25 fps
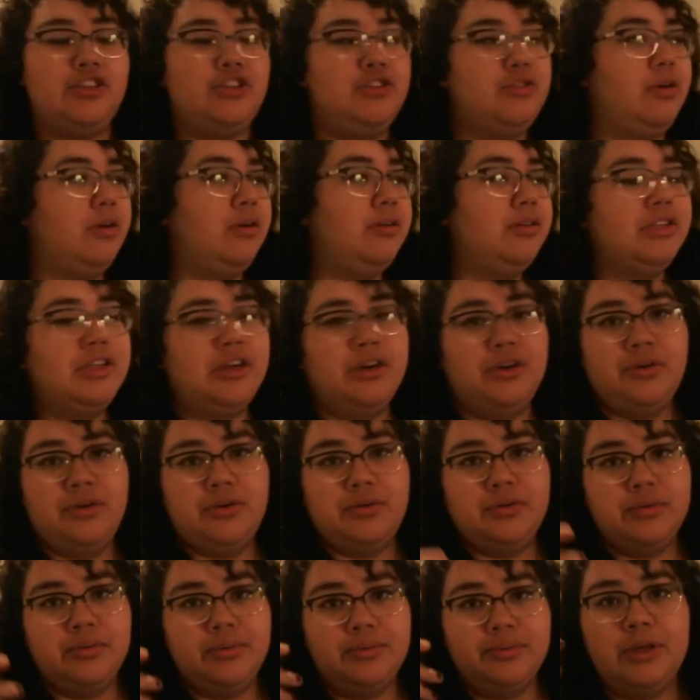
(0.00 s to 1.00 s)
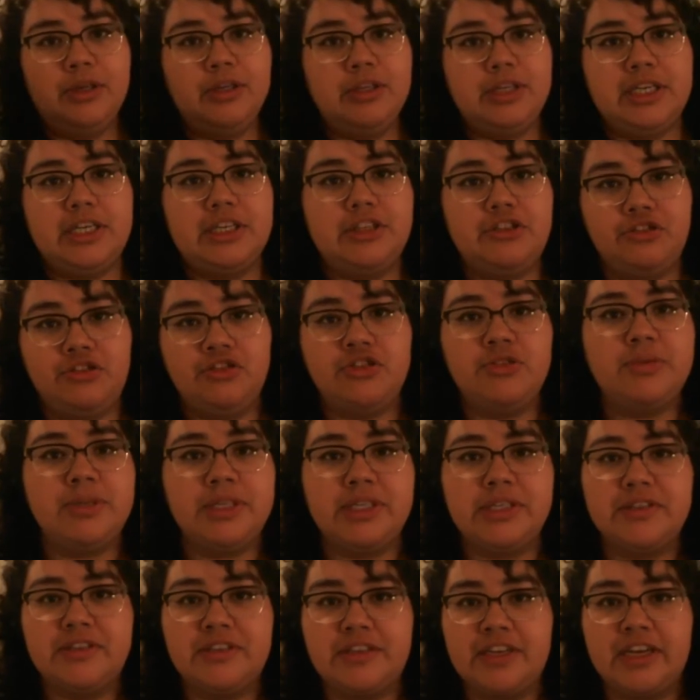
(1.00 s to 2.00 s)
As you all know, we're each
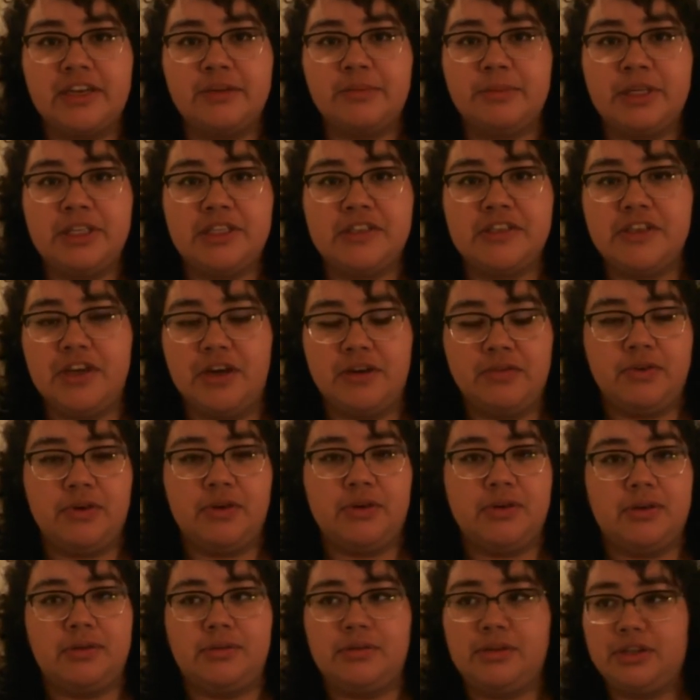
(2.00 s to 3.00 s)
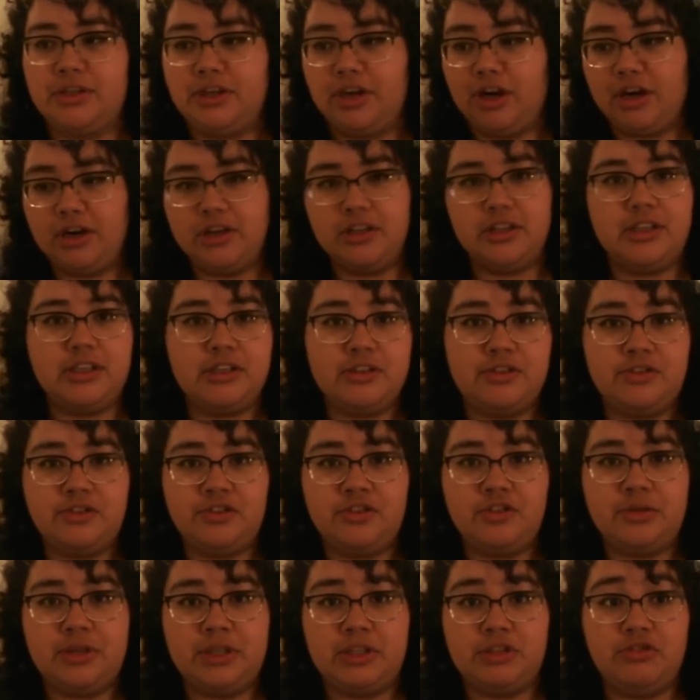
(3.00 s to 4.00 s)
doing segments of our own. Carla's
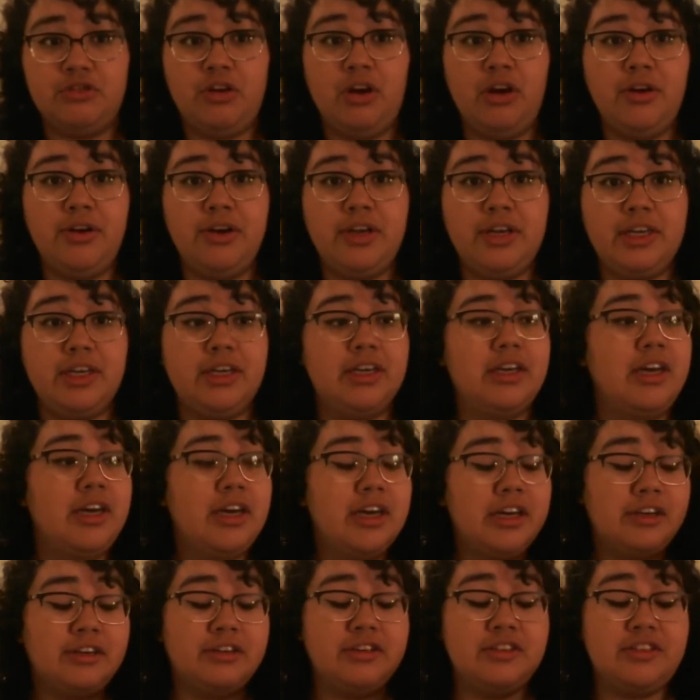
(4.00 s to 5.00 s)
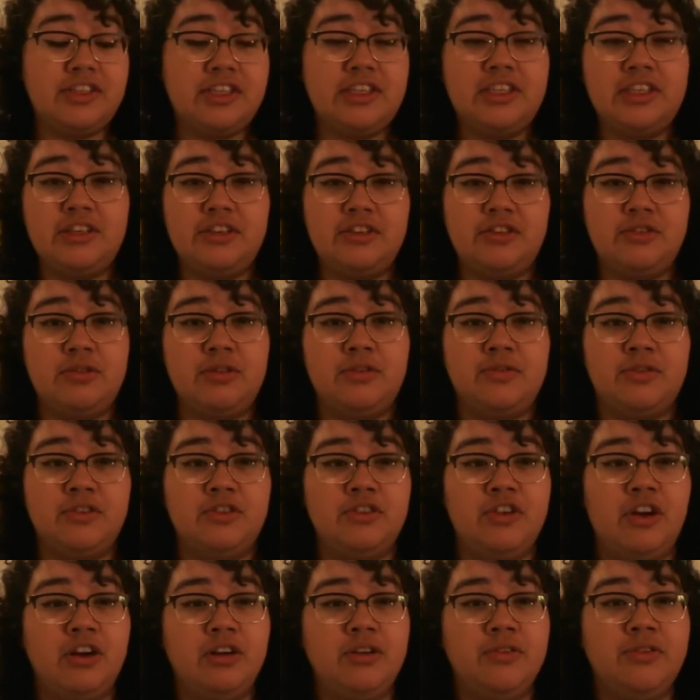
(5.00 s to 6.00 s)
doing drawing, Christina is doing
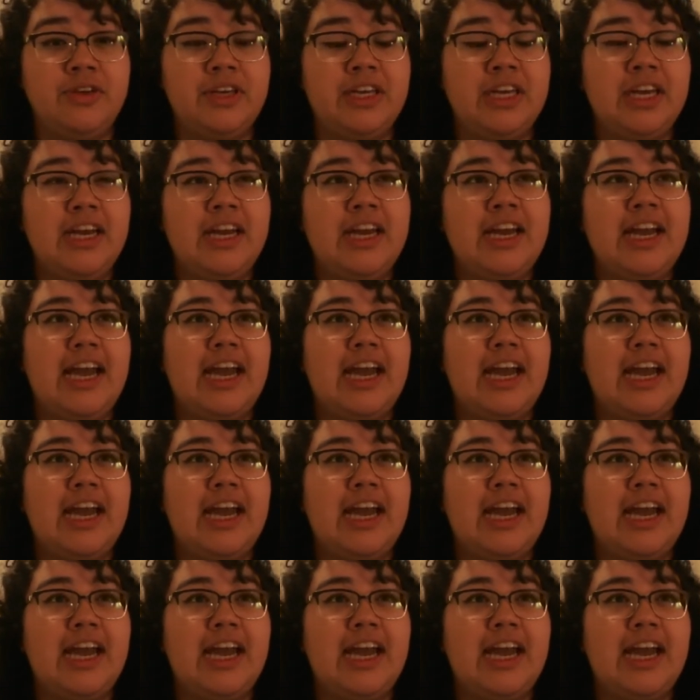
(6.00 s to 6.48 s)
photography,